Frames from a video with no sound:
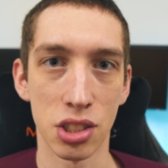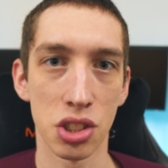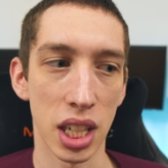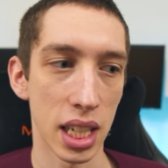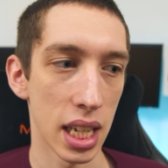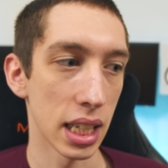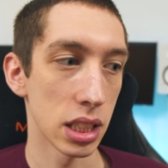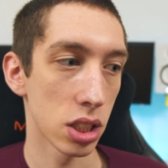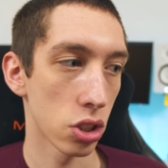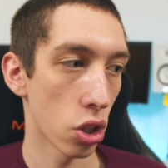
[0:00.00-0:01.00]
this skin.
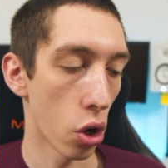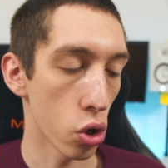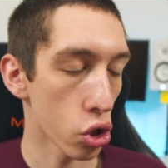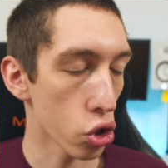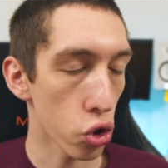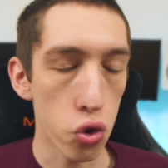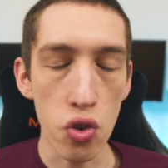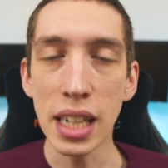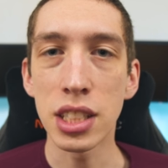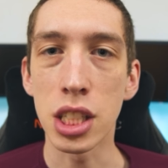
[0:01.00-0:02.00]
It's
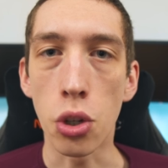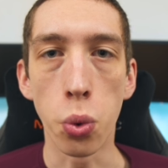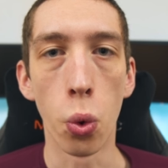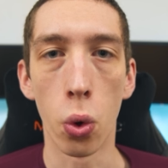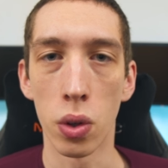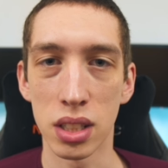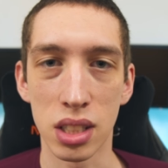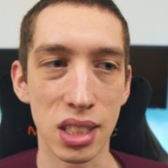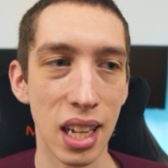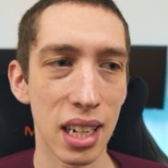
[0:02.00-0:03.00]
crazy cool.
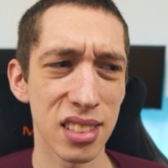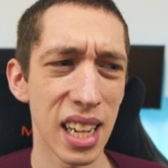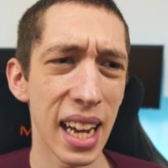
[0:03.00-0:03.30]
It's this kind of